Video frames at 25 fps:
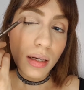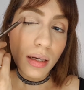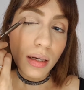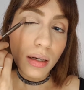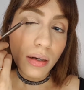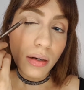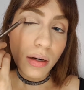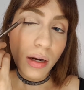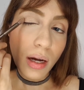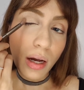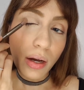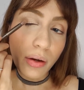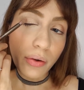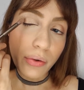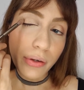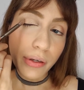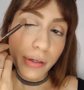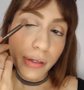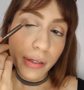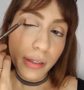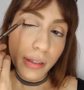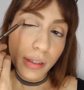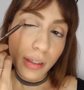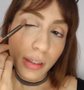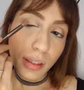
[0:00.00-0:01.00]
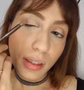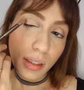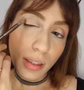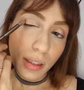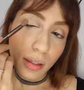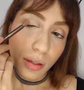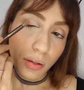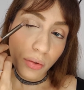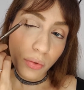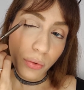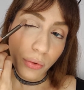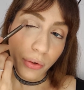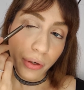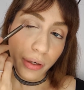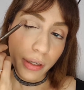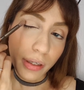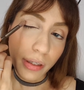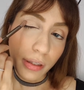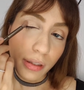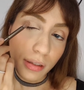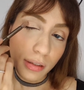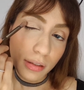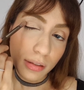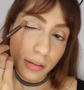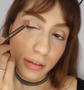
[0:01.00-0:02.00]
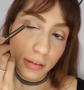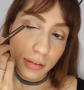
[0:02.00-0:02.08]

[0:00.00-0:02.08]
our outer corner.